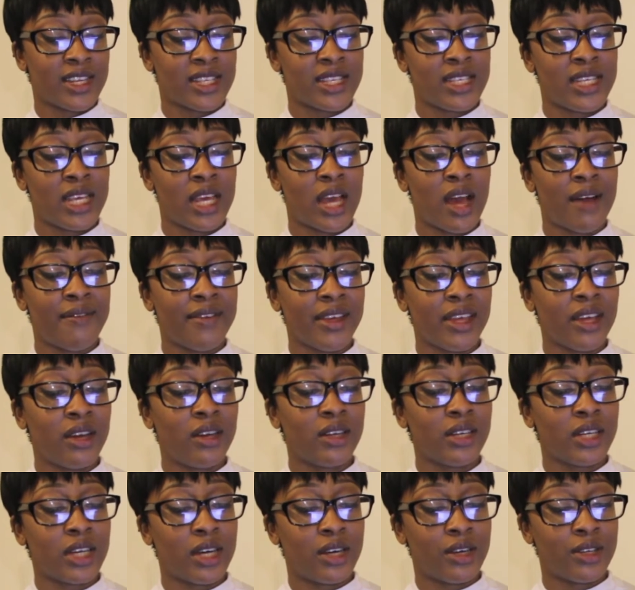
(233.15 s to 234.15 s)
I see other
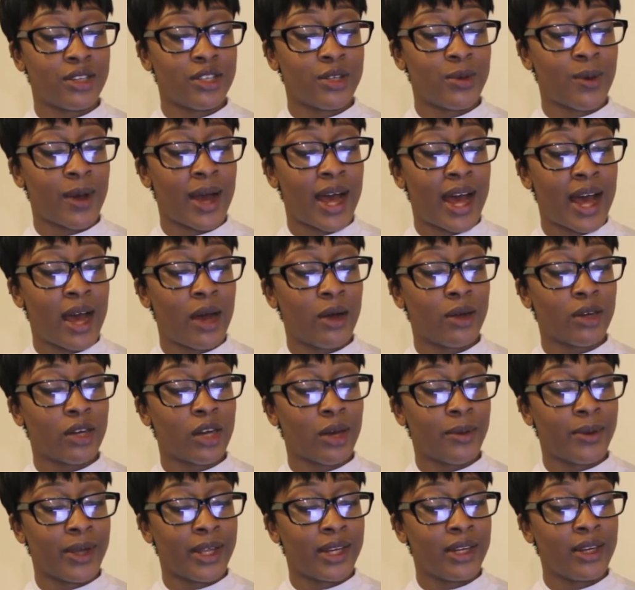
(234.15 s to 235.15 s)
young girls who are
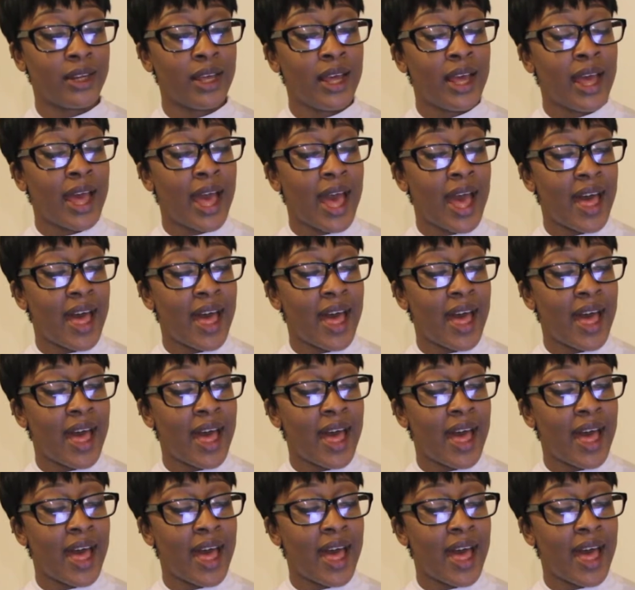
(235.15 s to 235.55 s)
outgoing